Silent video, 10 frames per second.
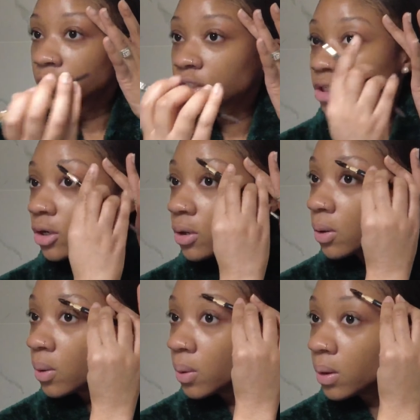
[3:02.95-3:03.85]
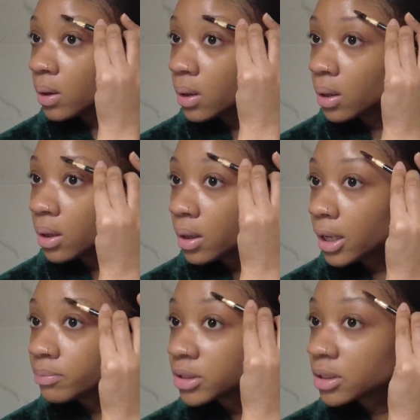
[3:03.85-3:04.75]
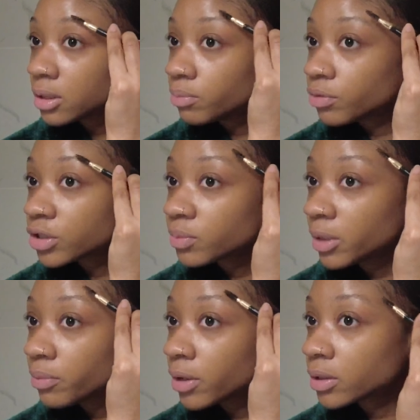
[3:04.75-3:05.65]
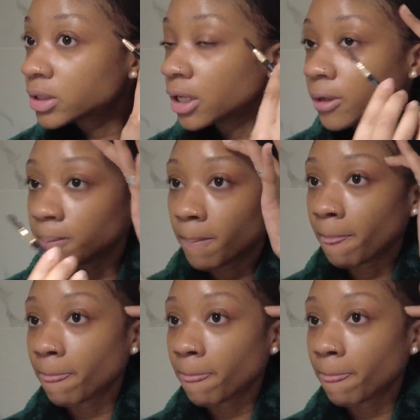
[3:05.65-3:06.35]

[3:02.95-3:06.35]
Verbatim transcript: So I'm just gonna brush my brows up